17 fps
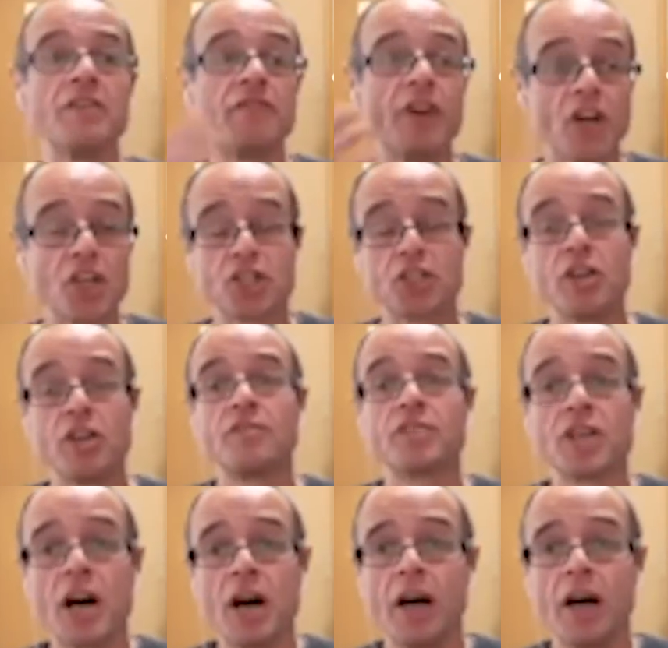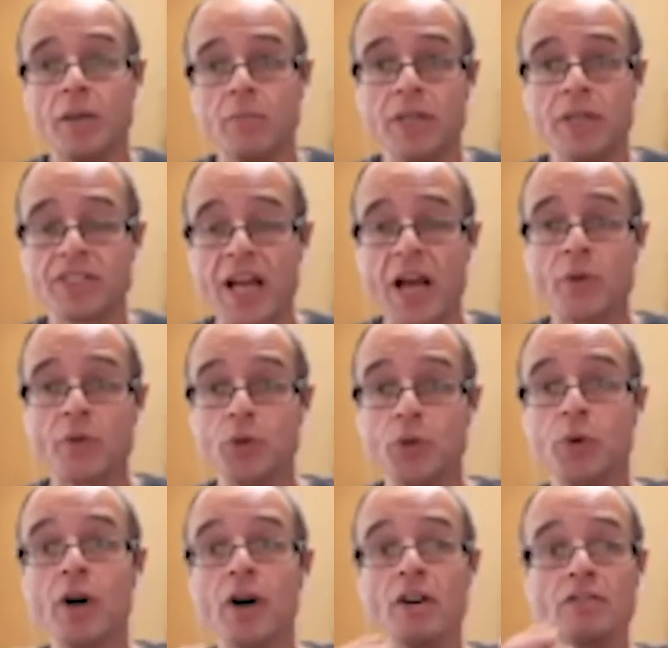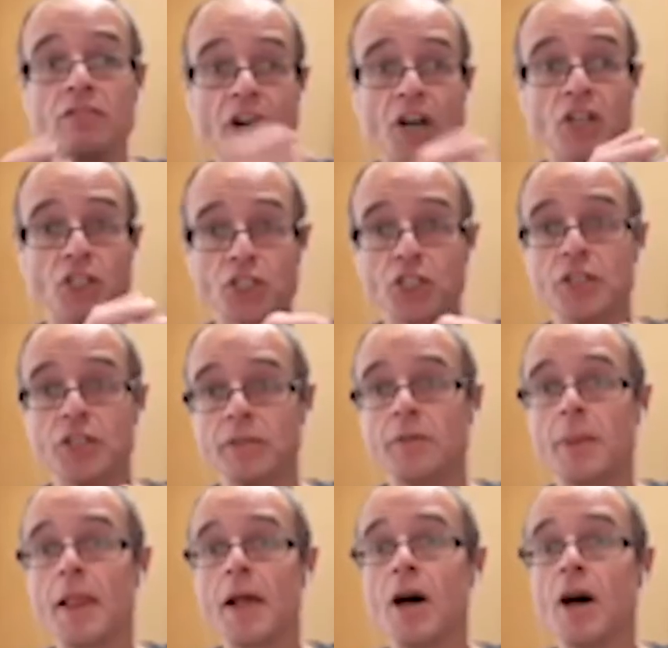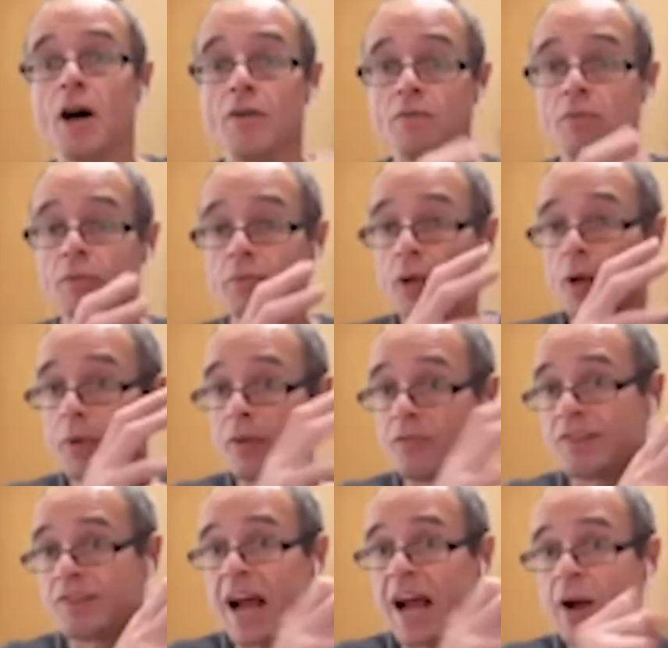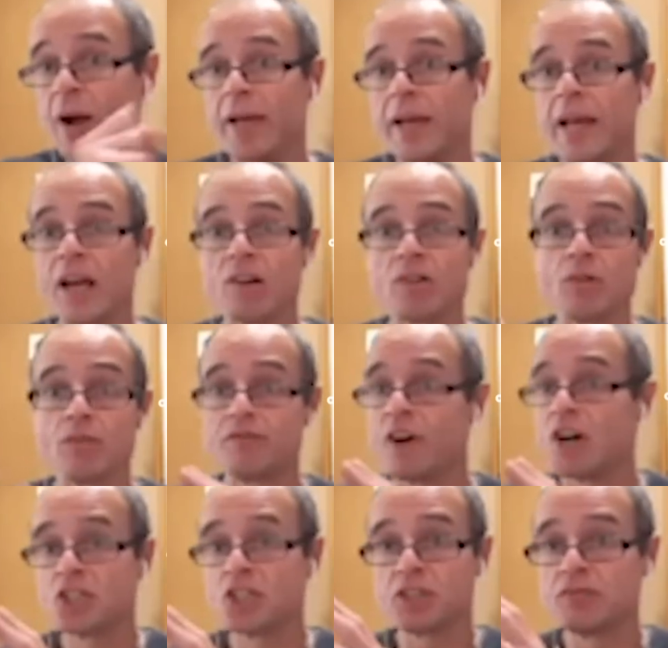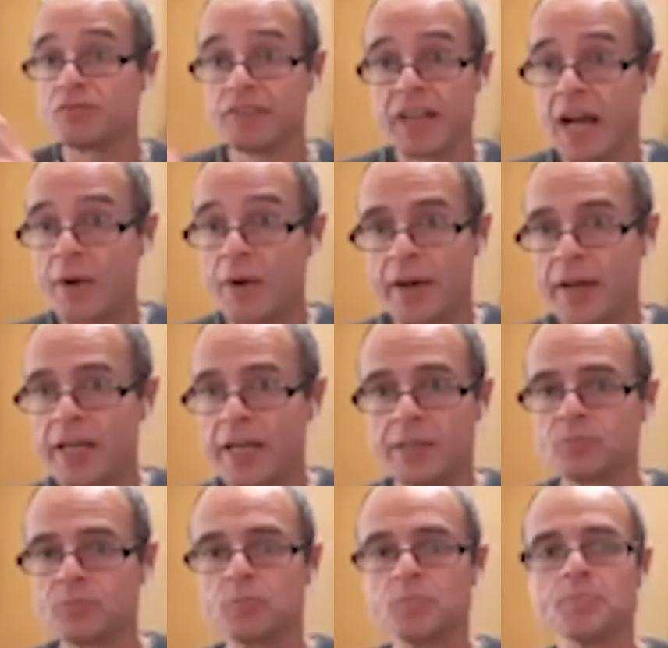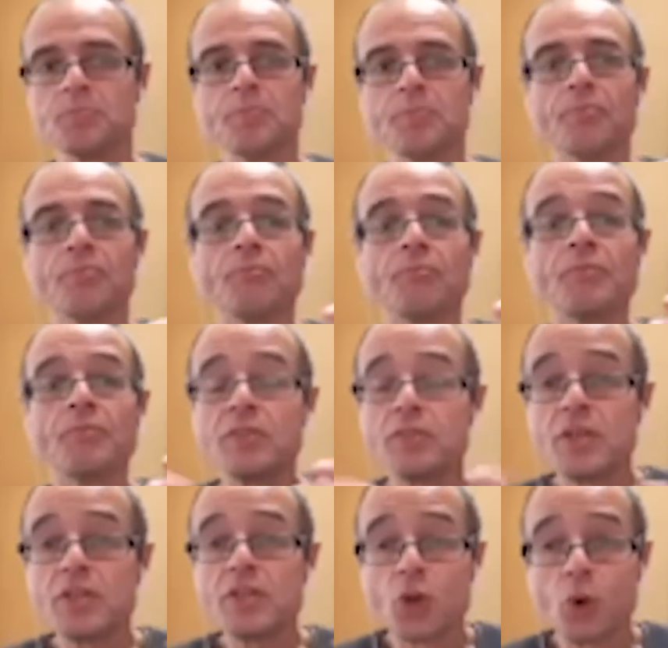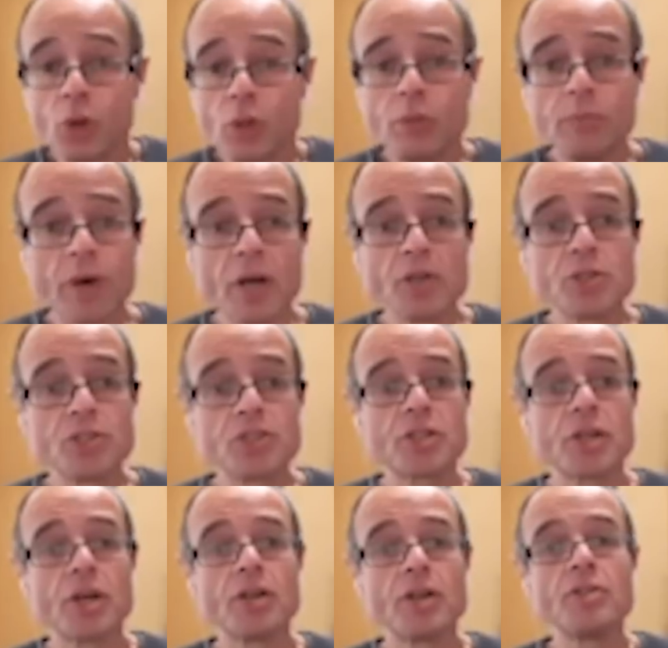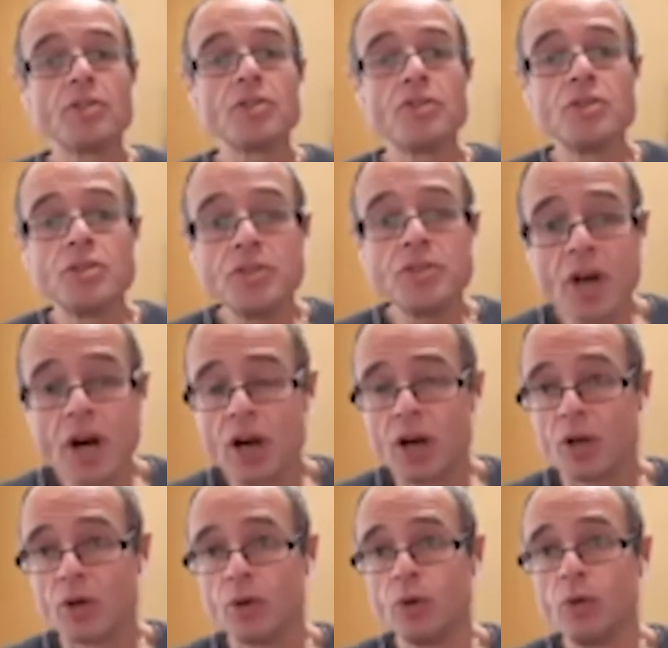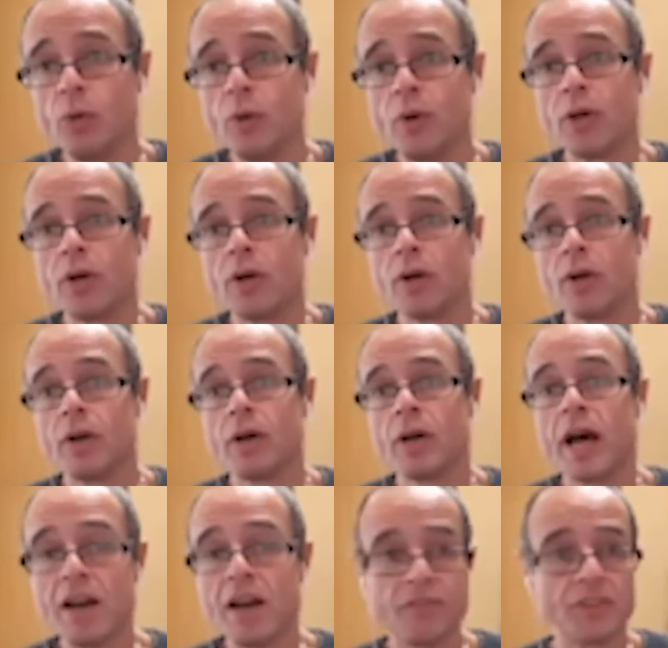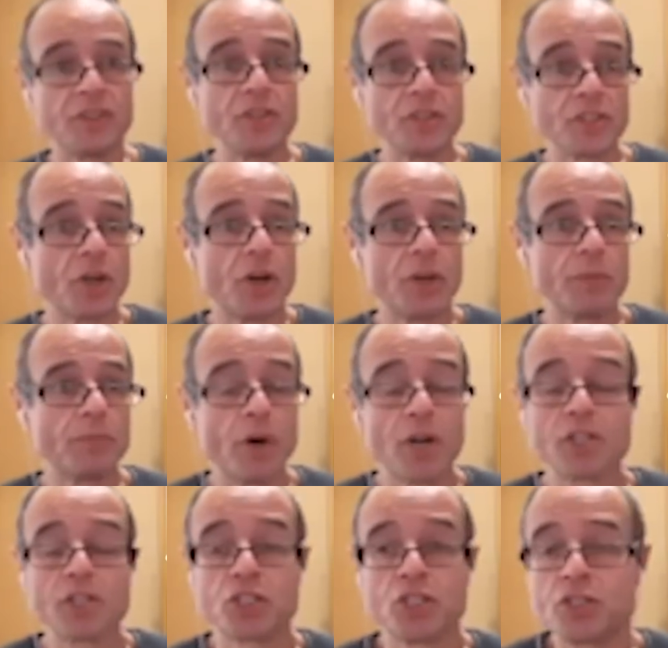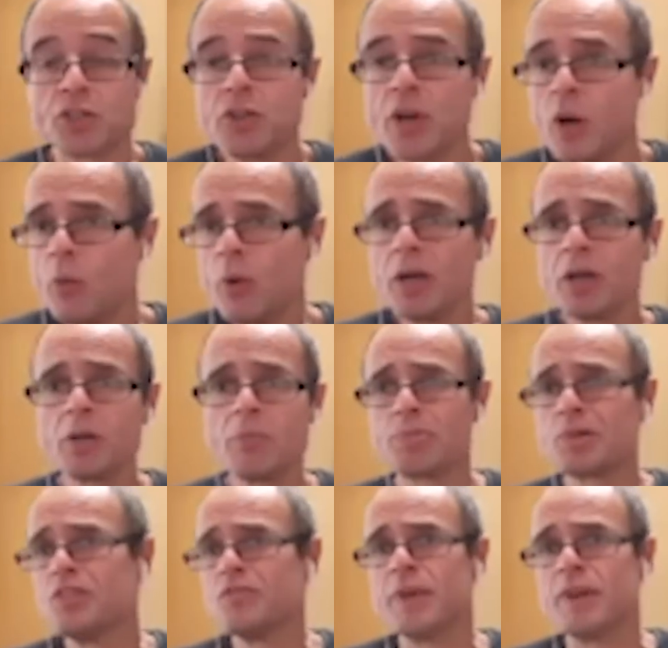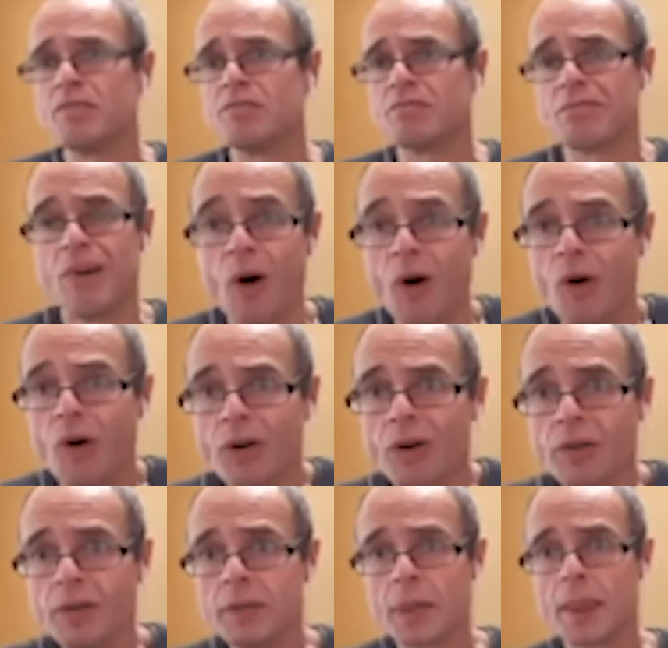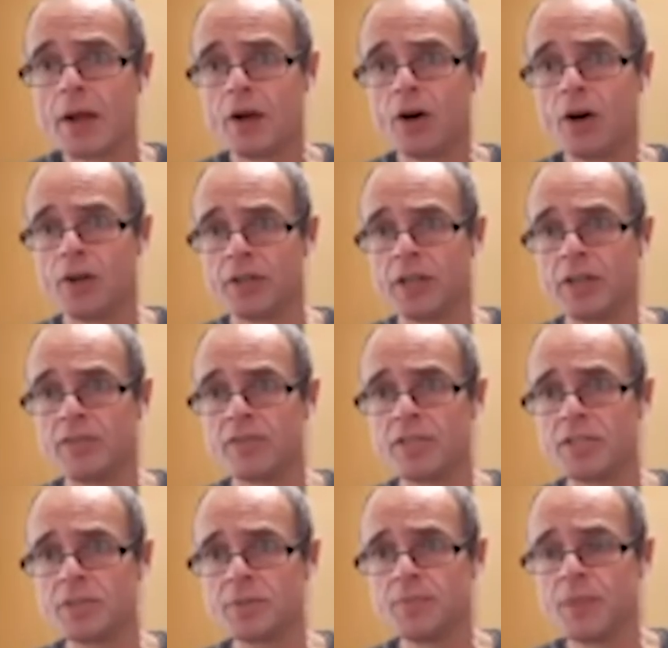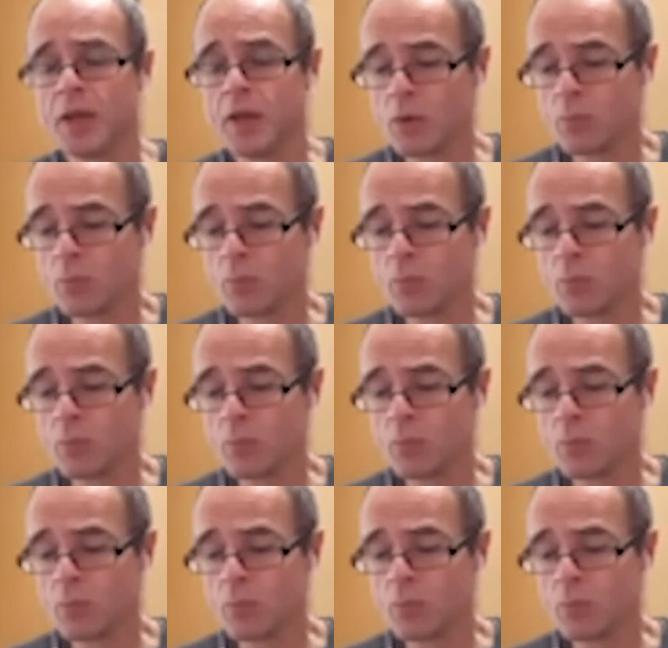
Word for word: function over time. It's how you function, right. you know, for an hour right. here or function for an hour here. There's exactly. almost no evidence on posture. So no one can prove me wrong on any of this. Yeah